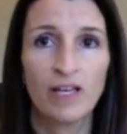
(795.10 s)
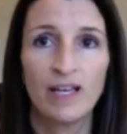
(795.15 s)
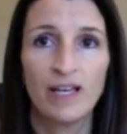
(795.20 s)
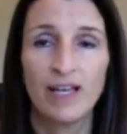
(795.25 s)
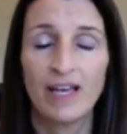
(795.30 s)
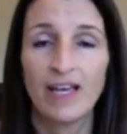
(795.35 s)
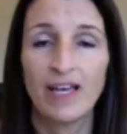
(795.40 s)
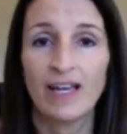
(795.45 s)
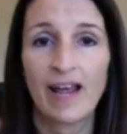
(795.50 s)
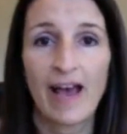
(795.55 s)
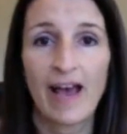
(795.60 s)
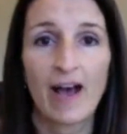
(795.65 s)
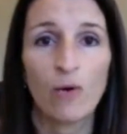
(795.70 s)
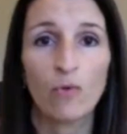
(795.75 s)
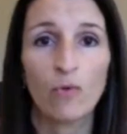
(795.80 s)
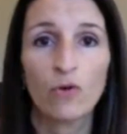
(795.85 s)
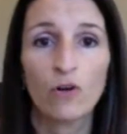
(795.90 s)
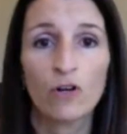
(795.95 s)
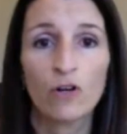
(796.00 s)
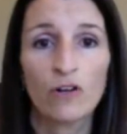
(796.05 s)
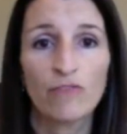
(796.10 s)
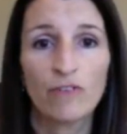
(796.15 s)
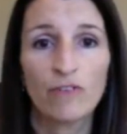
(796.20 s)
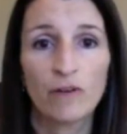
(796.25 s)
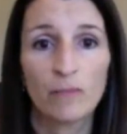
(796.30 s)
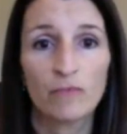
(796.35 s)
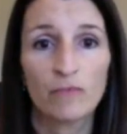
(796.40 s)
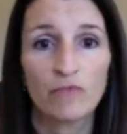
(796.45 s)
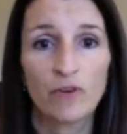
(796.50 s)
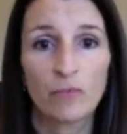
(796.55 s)
an hour if
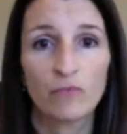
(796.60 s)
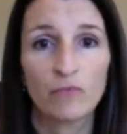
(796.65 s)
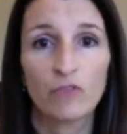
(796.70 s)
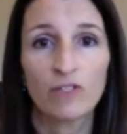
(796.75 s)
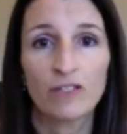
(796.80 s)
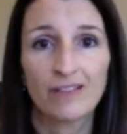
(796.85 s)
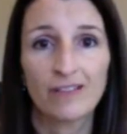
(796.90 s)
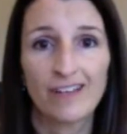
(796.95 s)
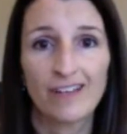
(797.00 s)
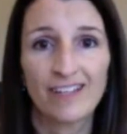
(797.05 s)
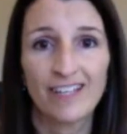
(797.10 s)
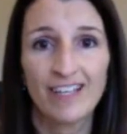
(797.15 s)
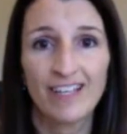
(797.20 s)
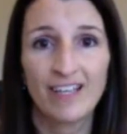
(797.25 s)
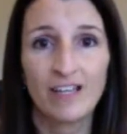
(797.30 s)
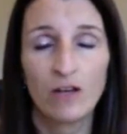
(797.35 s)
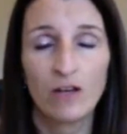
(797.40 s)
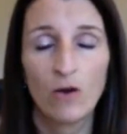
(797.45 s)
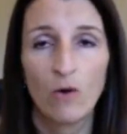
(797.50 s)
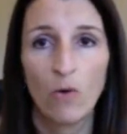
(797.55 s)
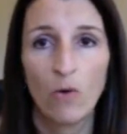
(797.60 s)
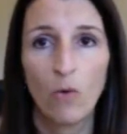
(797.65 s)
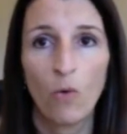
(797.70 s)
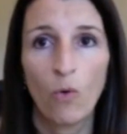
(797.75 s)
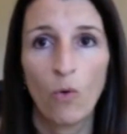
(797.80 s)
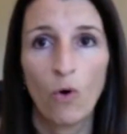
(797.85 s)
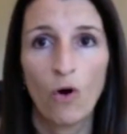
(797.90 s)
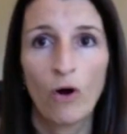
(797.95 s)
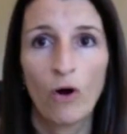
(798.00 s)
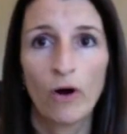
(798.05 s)
I'm really lucky,
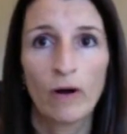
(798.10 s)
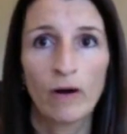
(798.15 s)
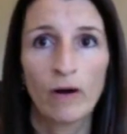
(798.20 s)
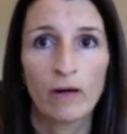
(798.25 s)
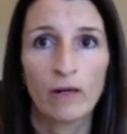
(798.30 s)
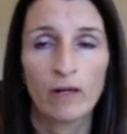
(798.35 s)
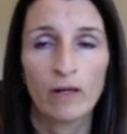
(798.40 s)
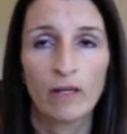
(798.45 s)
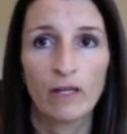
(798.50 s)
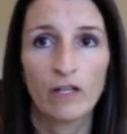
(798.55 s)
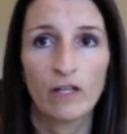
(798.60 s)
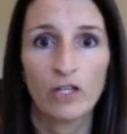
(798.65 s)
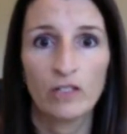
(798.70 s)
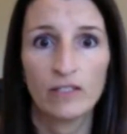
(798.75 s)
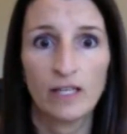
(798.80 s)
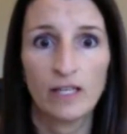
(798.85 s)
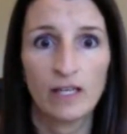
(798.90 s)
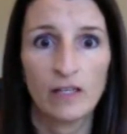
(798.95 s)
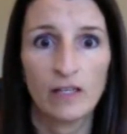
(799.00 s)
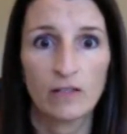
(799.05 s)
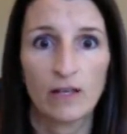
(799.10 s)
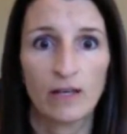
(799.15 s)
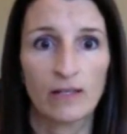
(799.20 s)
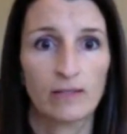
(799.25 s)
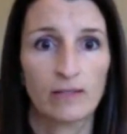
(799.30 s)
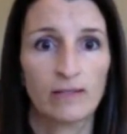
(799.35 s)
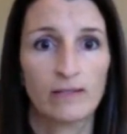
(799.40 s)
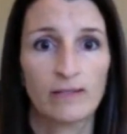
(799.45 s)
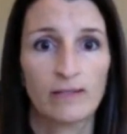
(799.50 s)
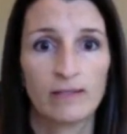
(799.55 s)
or it could take like
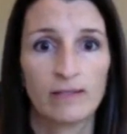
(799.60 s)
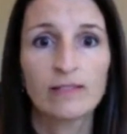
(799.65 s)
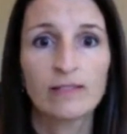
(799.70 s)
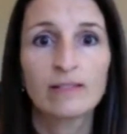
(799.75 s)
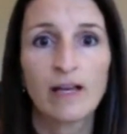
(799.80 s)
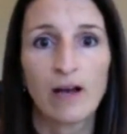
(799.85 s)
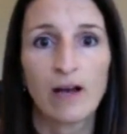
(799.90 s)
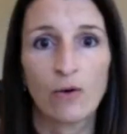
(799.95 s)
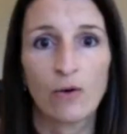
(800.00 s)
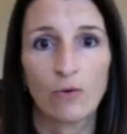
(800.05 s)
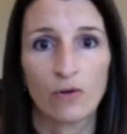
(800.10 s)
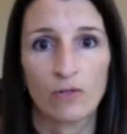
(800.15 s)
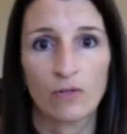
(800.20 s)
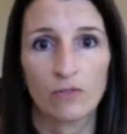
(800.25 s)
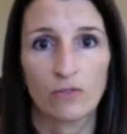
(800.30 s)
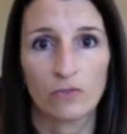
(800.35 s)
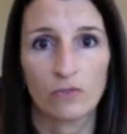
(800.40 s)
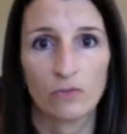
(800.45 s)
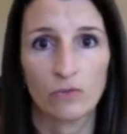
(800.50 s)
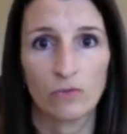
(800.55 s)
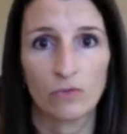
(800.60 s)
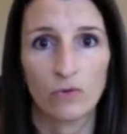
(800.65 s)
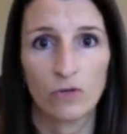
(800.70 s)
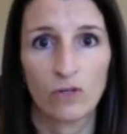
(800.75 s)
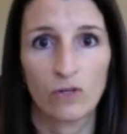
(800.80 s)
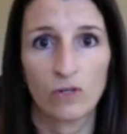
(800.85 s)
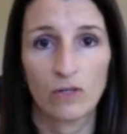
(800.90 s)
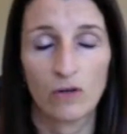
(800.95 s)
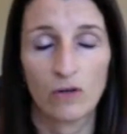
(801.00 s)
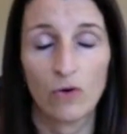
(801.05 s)
6 hours
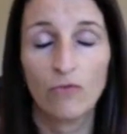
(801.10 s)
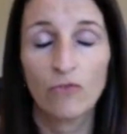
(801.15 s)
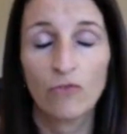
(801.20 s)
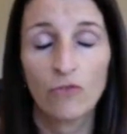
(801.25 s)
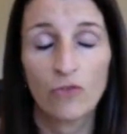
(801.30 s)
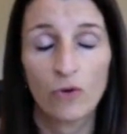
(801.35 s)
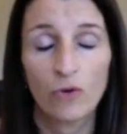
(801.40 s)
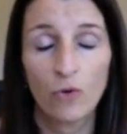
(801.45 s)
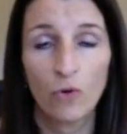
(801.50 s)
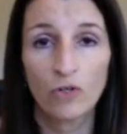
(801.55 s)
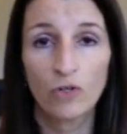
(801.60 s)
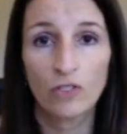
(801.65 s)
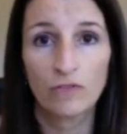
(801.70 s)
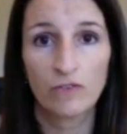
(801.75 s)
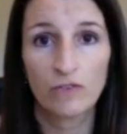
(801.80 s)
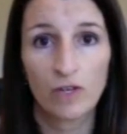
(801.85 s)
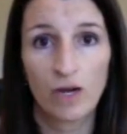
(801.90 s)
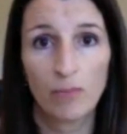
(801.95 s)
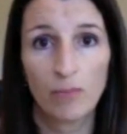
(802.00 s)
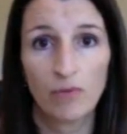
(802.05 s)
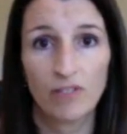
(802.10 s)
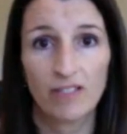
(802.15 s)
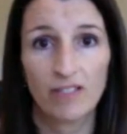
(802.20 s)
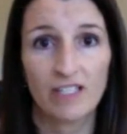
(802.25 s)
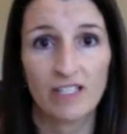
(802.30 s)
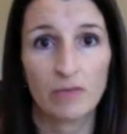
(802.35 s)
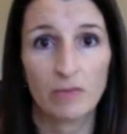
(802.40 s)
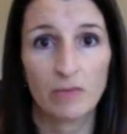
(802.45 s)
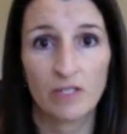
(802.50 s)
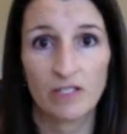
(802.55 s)
or over the course of a couple of
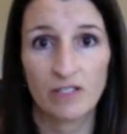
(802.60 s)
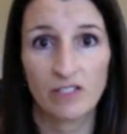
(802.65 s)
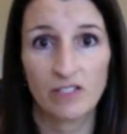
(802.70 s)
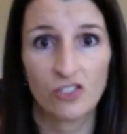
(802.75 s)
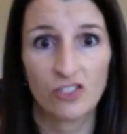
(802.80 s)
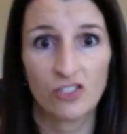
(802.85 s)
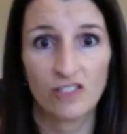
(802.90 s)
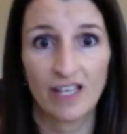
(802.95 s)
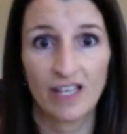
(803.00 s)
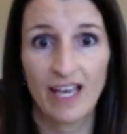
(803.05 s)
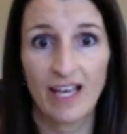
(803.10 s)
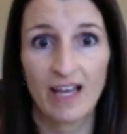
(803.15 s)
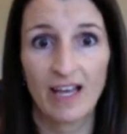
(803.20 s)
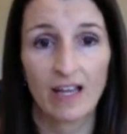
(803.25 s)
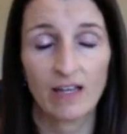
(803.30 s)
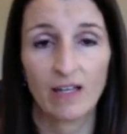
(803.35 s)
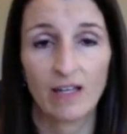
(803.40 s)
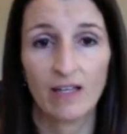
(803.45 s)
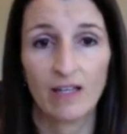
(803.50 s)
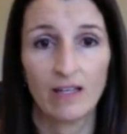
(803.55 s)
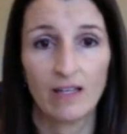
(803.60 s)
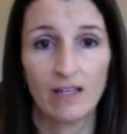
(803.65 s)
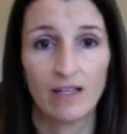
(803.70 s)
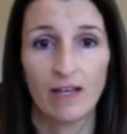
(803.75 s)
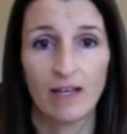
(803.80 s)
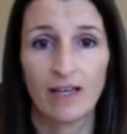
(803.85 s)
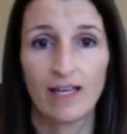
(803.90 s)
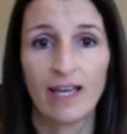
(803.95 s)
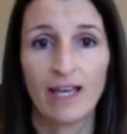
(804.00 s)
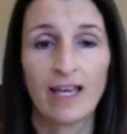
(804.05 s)
days because I just can't
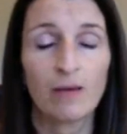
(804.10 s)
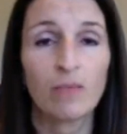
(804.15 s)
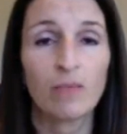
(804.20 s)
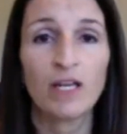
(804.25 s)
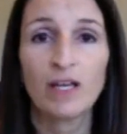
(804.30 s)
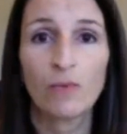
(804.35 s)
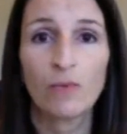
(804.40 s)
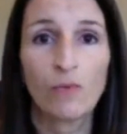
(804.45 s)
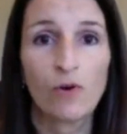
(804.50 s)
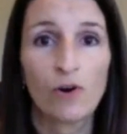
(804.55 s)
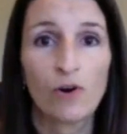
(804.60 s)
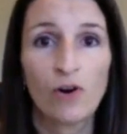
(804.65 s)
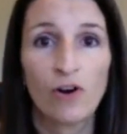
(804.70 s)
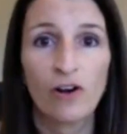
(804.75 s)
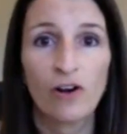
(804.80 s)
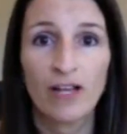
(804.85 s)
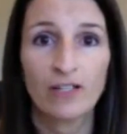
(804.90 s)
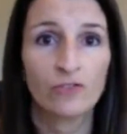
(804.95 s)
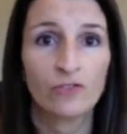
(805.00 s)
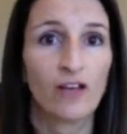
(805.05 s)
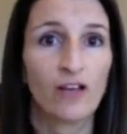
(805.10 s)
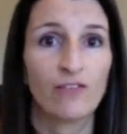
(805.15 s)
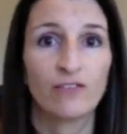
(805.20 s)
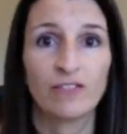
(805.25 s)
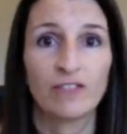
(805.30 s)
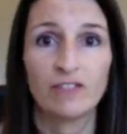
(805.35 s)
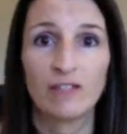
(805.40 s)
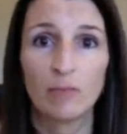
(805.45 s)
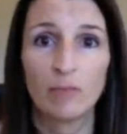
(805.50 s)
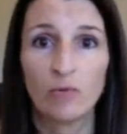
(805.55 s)
make it work. And so I have
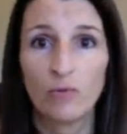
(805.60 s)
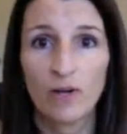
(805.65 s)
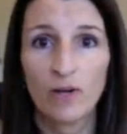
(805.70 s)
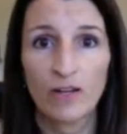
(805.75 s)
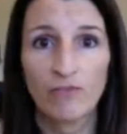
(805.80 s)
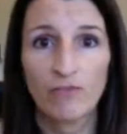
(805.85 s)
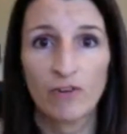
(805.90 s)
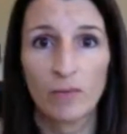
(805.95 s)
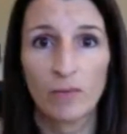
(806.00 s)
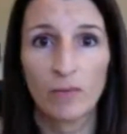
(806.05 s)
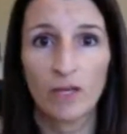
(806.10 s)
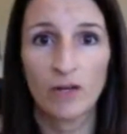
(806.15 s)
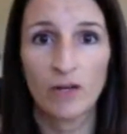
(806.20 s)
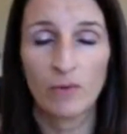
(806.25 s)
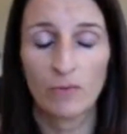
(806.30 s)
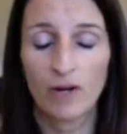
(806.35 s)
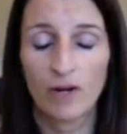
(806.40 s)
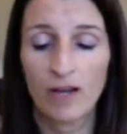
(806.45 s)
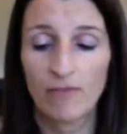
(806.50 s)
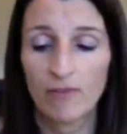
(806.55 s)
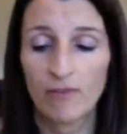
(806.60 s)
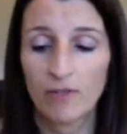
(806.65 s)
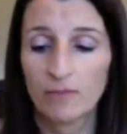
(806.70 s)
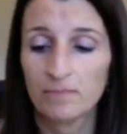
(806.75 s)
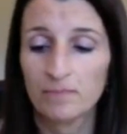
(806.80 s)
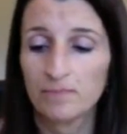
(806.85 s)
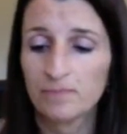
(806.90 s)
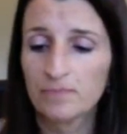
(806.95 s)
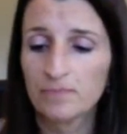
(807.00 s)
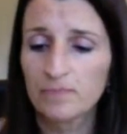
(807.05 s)
to step away from it or
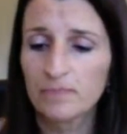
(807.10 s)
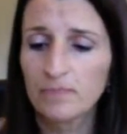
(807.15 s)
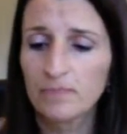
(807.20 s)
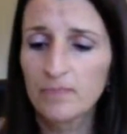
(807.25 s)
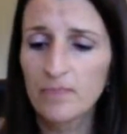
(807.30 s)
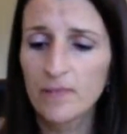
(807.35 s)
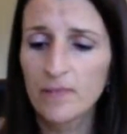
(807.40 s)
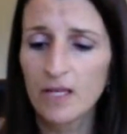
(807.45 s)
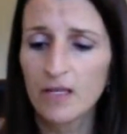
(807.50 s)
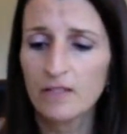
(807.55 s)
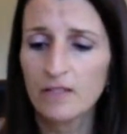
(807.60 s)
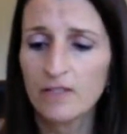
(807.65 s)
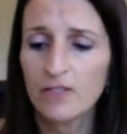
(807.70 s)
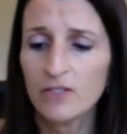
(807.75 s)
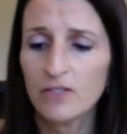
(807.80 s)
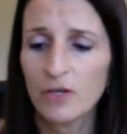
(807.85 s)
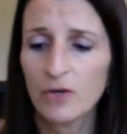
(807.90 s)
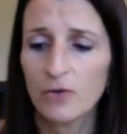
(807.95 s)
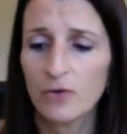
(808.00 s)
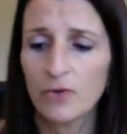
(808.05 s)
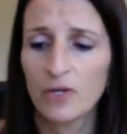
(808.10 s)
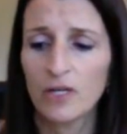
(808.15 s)
whatever. And so,